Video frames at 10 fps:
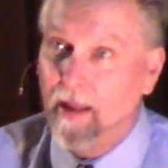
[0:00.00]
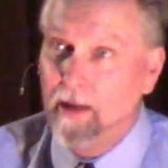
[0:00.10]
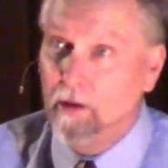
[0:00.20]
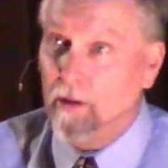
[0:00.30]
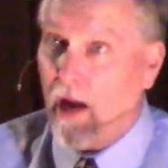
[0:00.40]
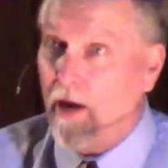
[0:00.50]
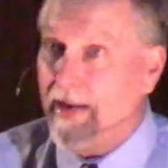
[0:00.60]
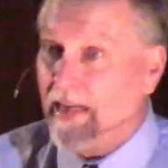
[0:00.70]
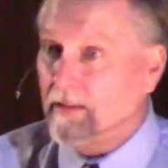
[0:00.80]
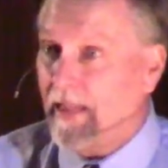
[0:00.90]
Well, our
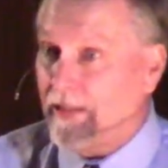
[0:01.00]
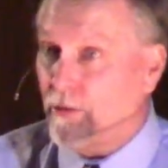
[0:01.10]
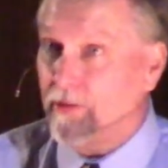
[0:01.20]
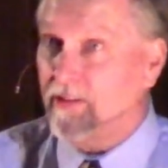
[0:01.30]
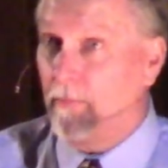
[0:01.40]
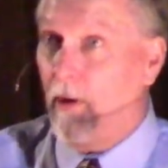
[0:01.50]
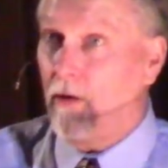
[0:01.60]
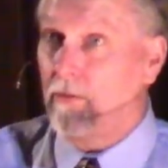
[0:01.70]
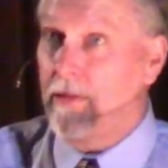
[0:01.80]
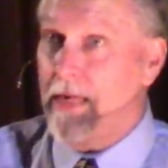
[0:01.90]
next lecture is
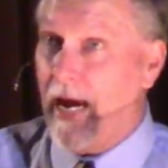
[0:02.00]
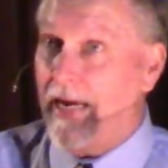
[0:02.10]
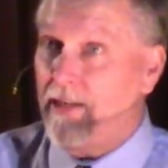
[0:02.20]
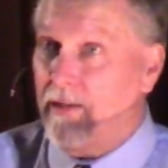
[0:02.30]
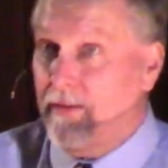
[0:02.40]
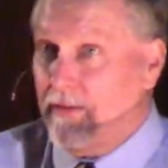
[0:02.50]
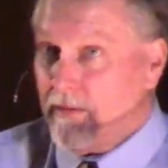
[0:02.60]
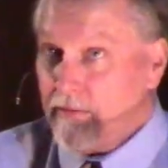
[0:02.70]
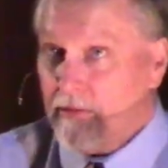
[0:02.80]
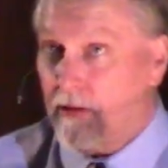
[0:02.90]
tomorrow night,
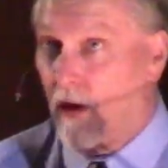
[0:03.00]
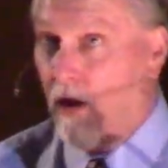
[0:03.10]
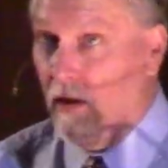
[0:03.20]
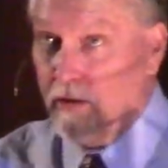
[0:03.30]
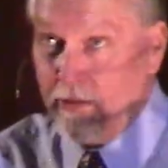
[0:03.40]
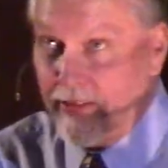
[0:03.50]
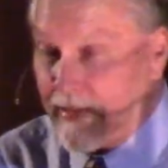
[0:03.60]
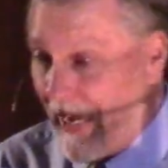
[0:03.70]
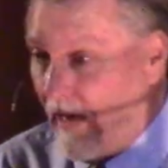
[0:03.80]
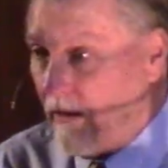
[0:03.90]
called The
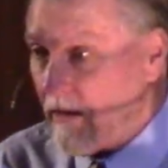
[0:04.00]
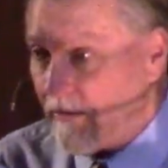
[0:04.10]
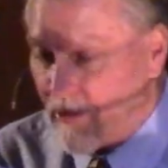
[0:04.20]
Tale of the